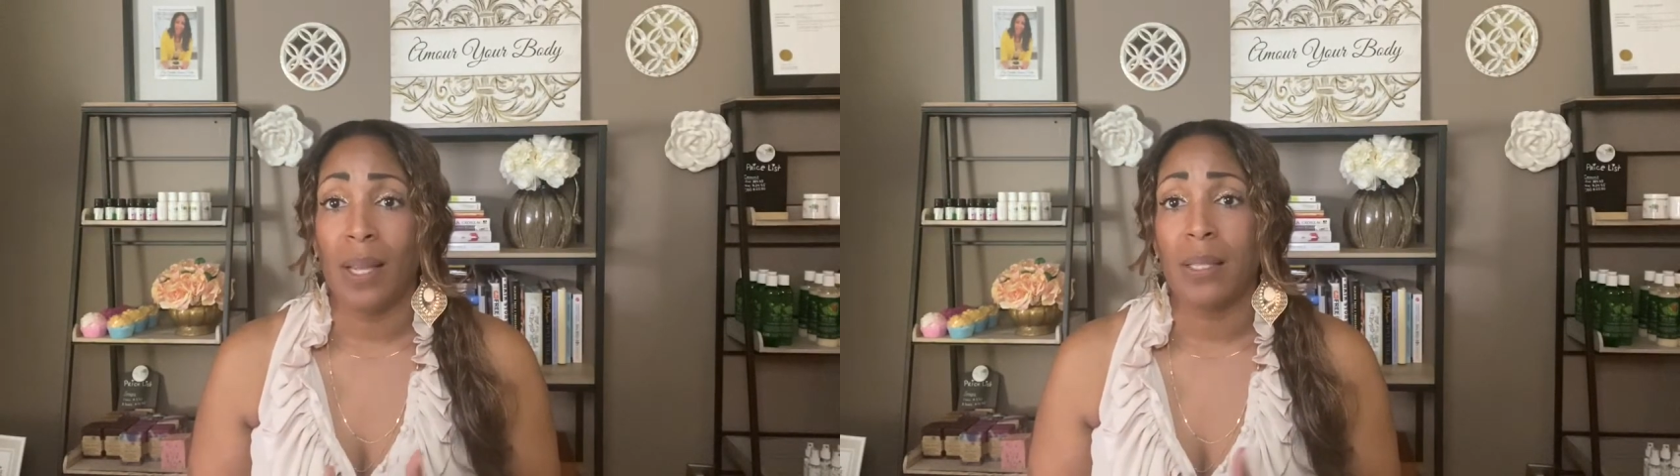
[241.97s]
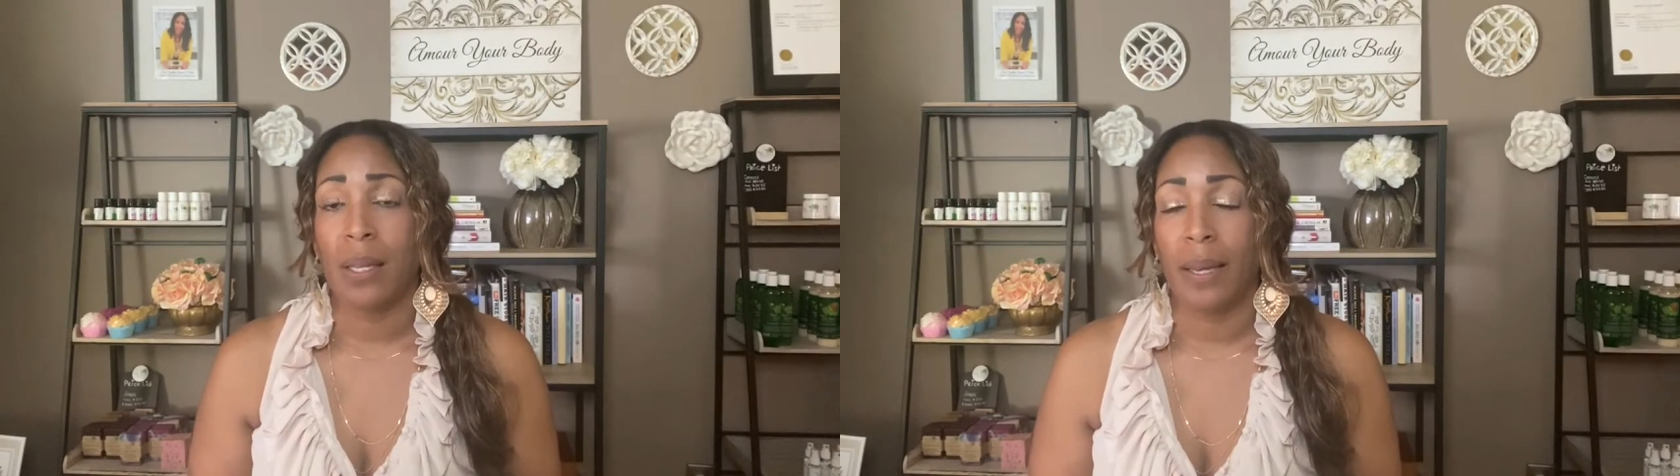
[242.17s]

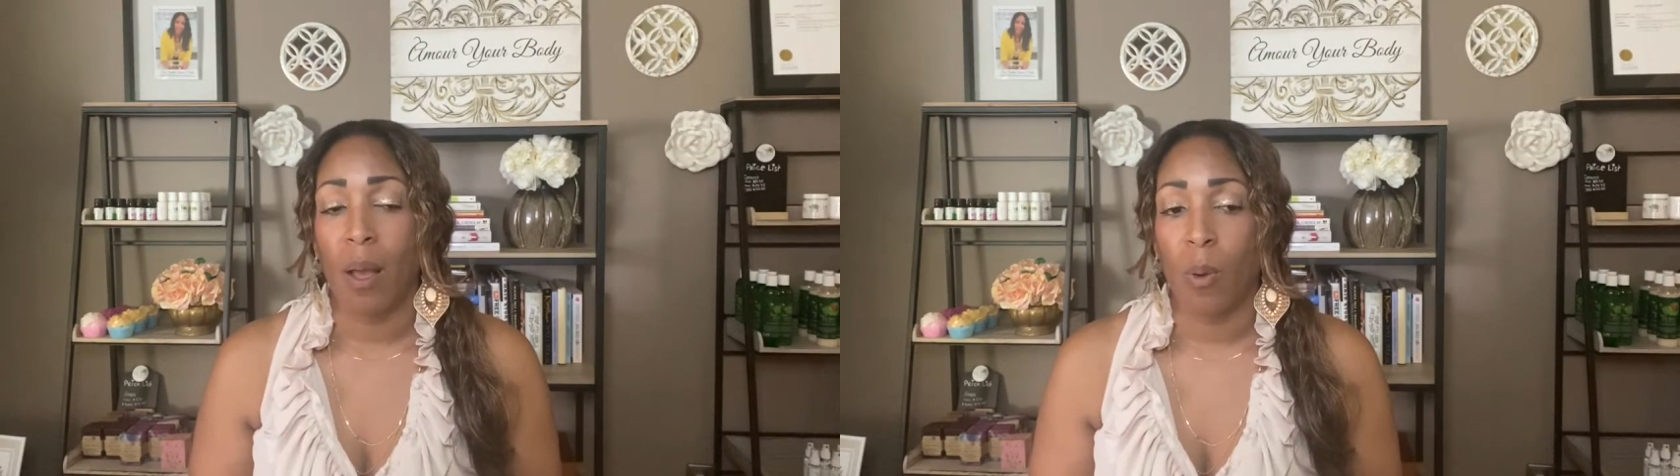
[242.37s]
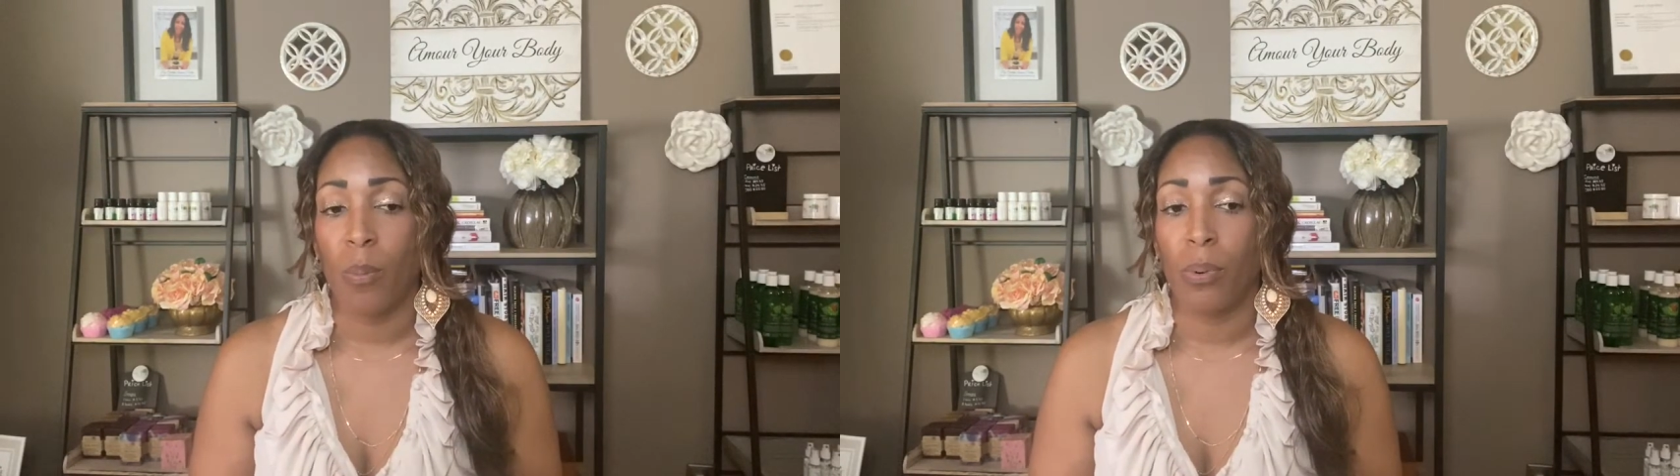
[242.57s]
that's going to
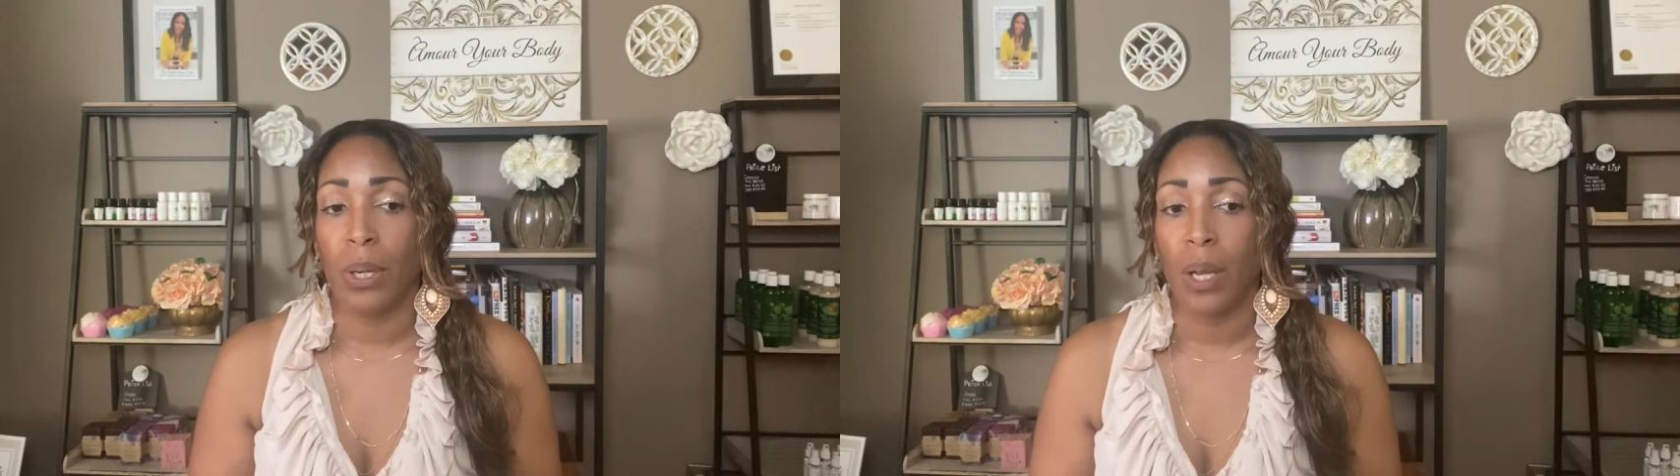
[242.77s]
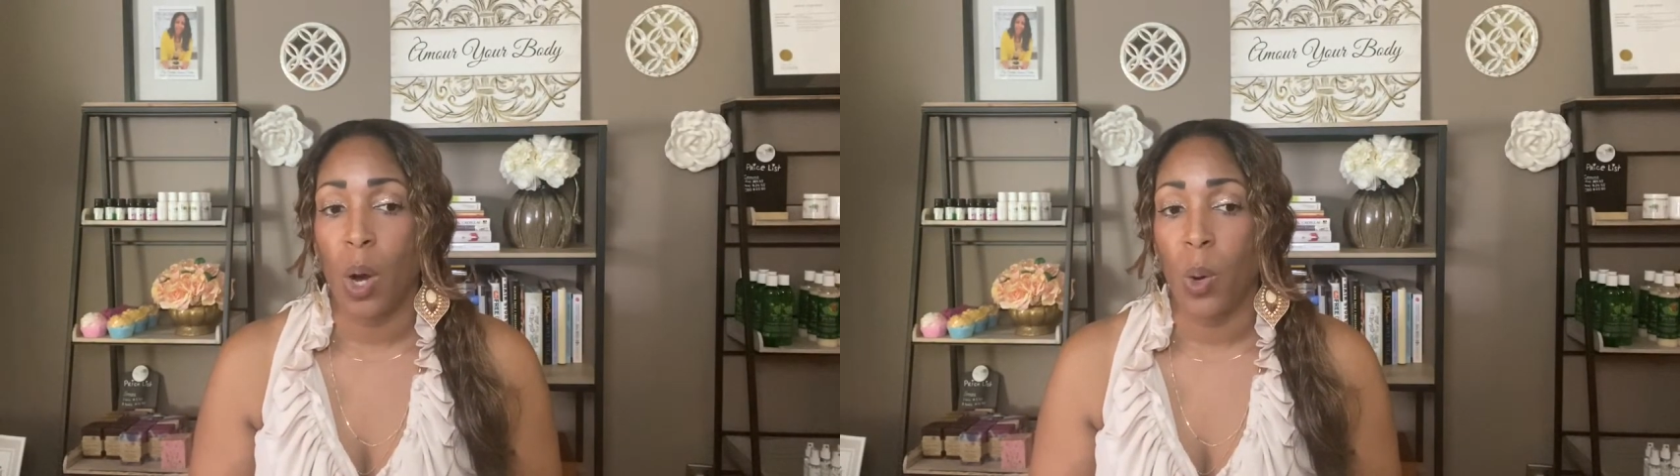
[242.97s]
help
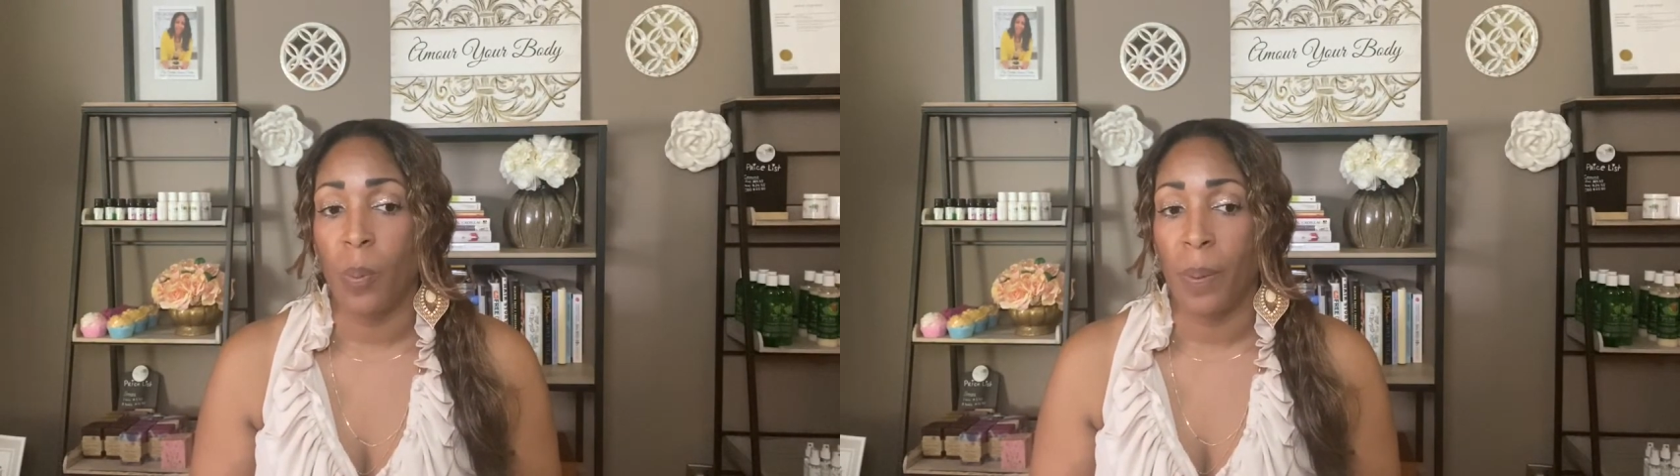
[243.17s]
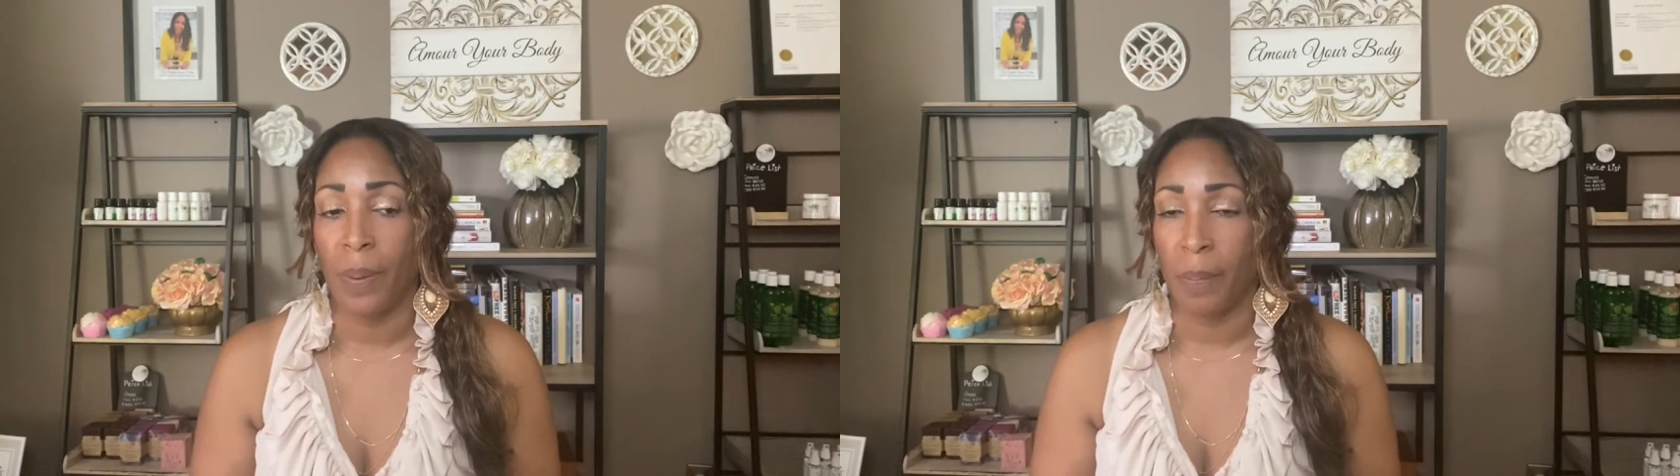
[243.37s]
bring
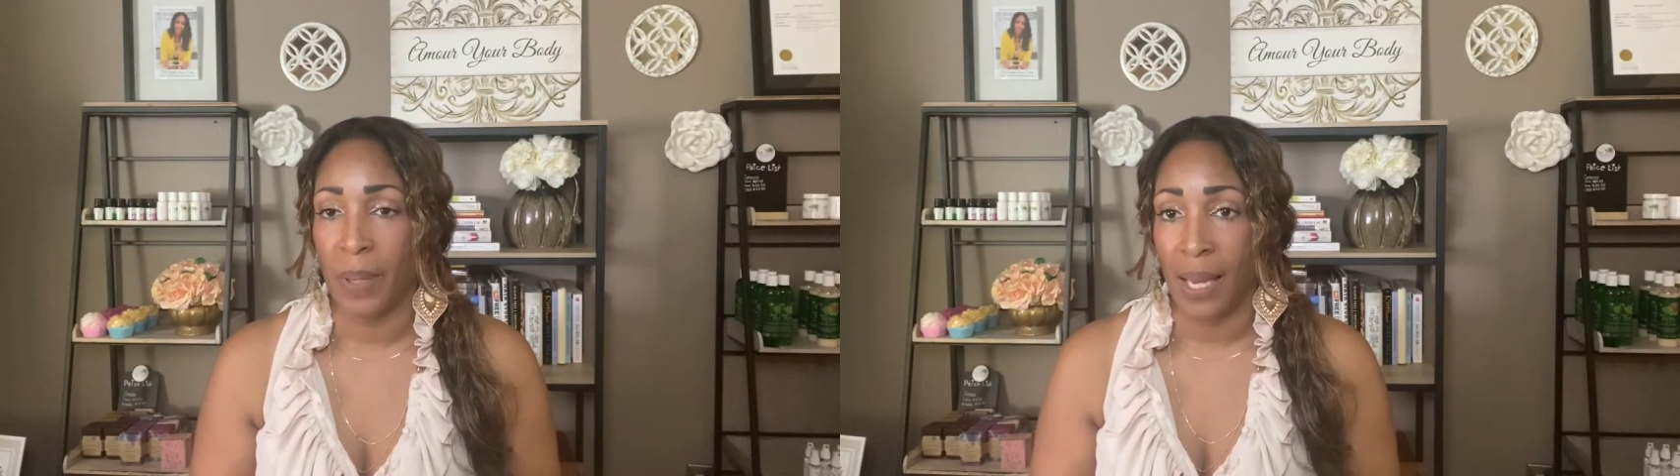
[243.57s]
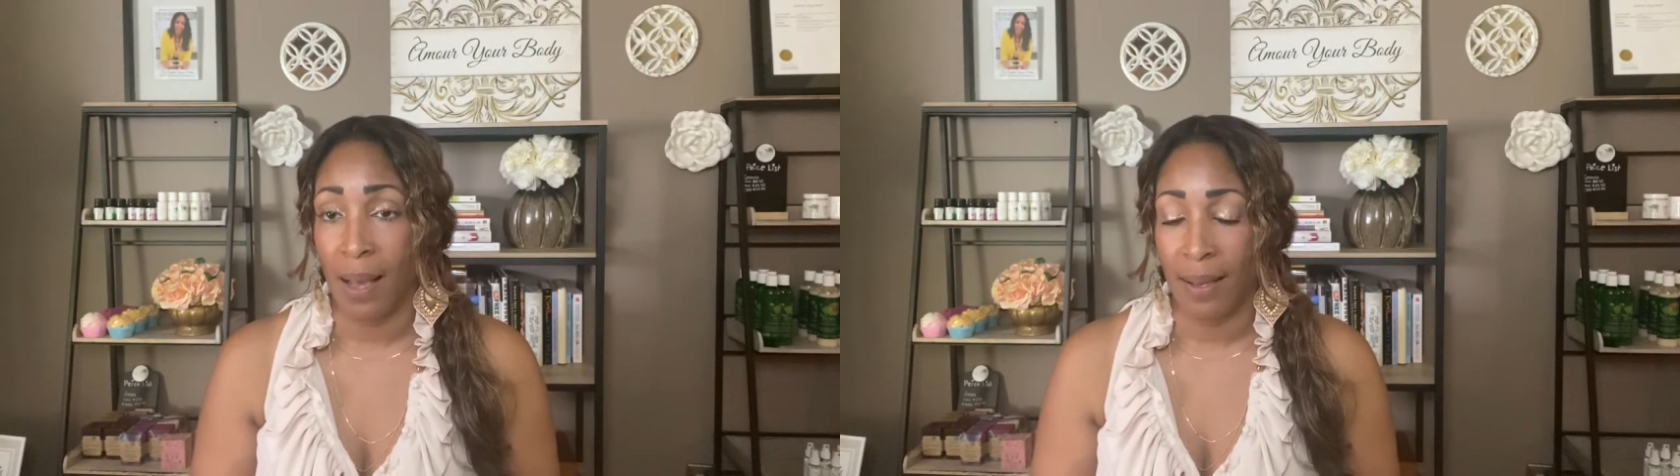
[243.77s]
hope,
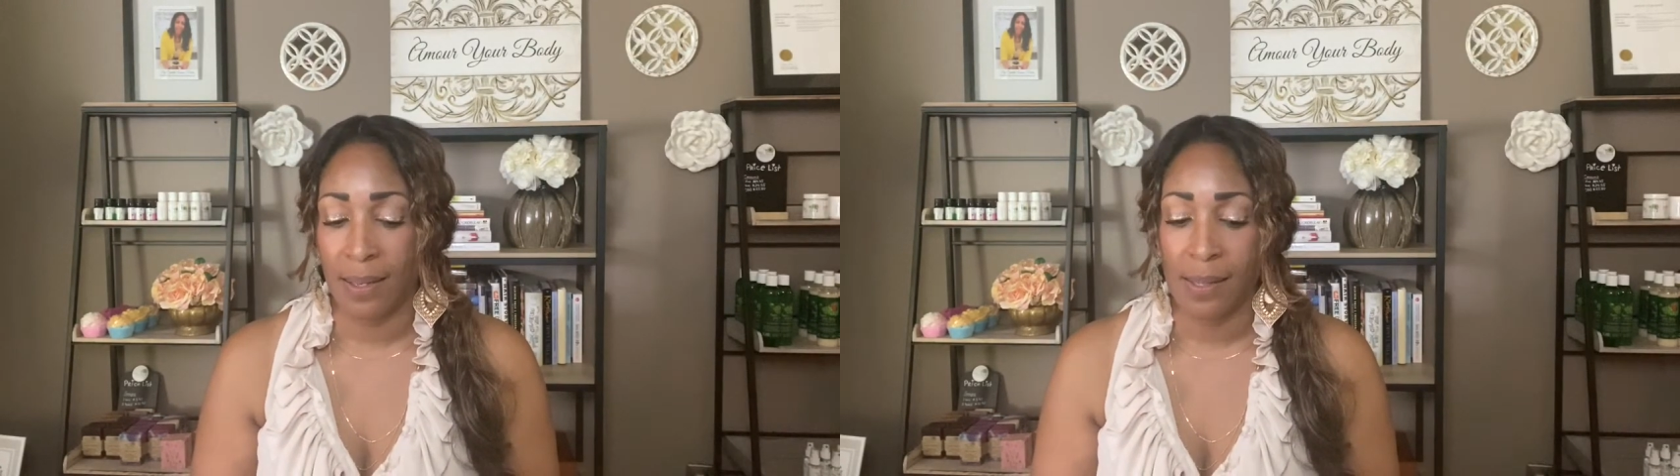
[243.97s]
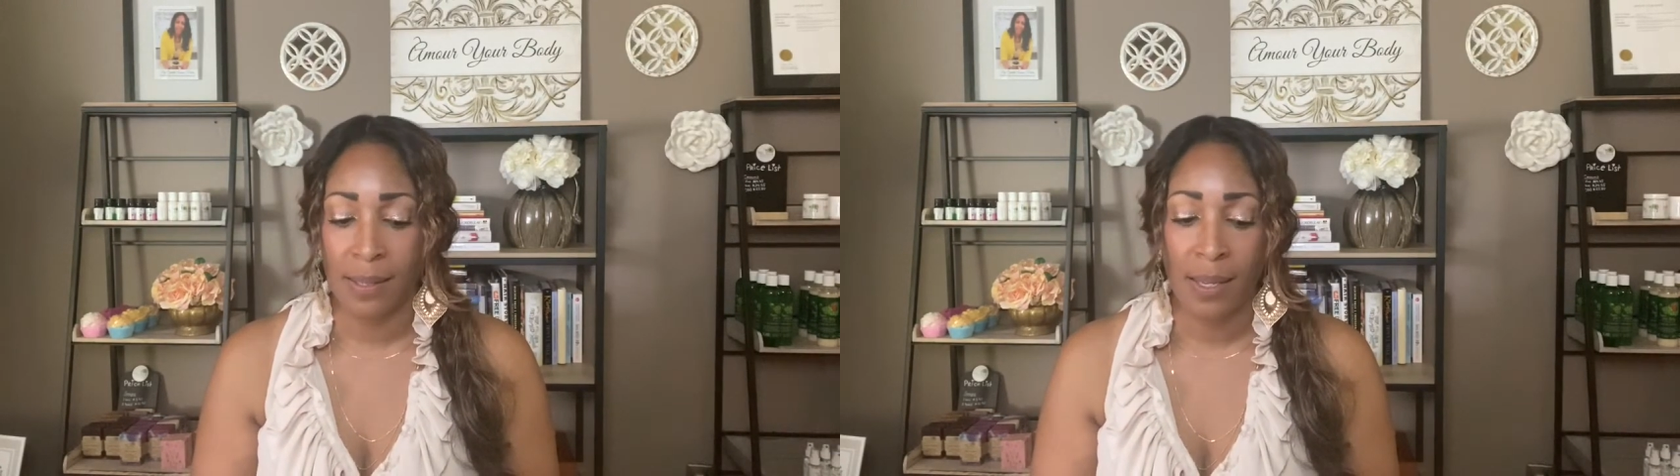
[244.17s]

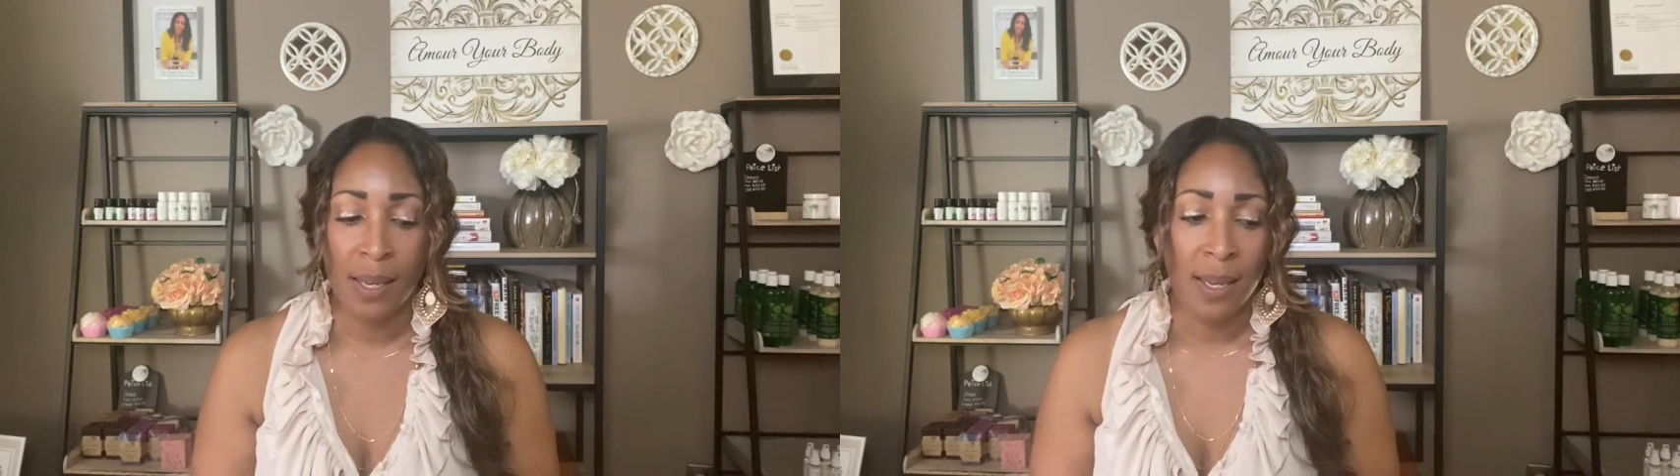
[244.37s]
because